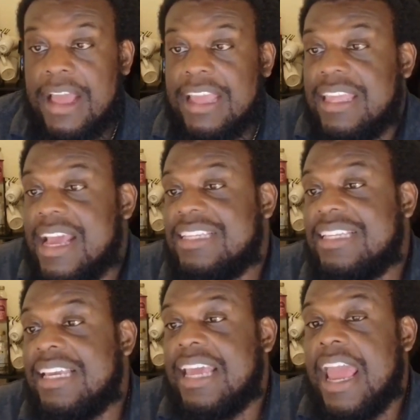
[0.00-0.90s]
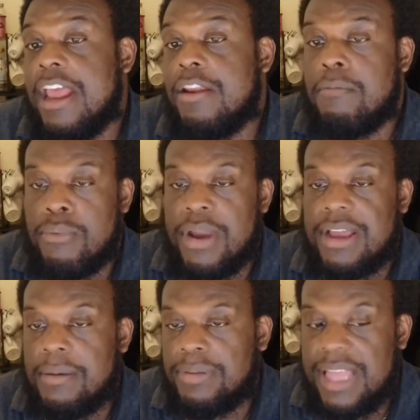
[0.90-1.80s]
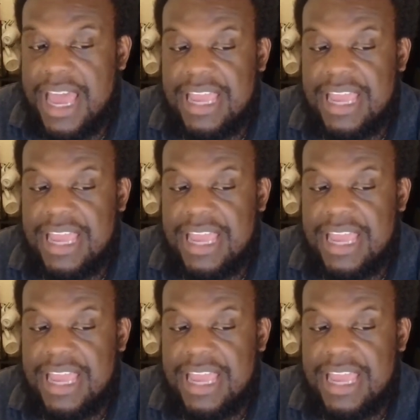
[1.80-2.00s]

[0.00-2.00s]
yes, he can break a play.